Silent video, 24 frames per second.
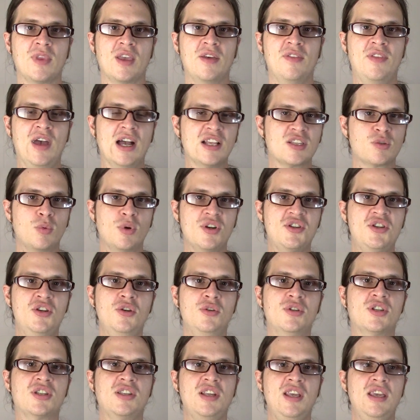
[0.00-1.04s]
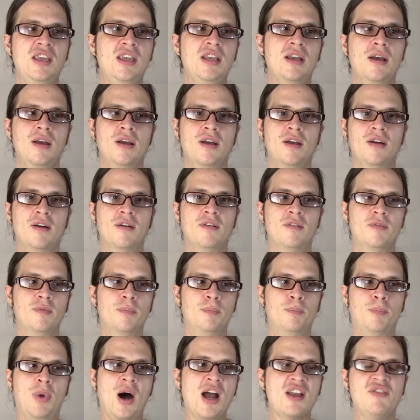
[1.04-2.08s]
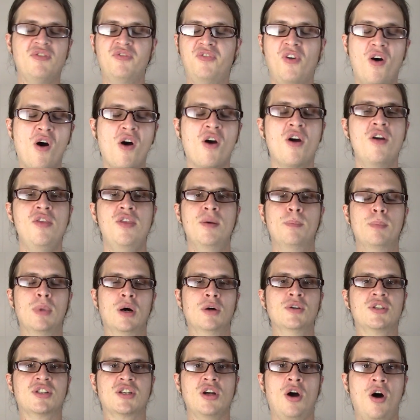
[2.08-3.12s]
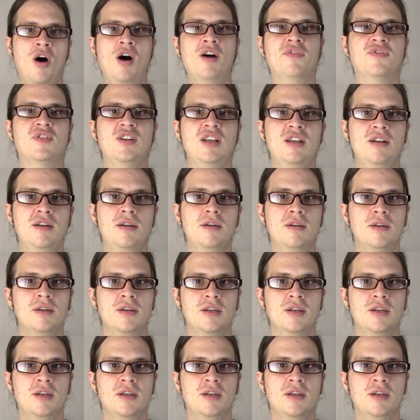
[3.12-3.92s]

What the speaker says: That's what you see by far the most often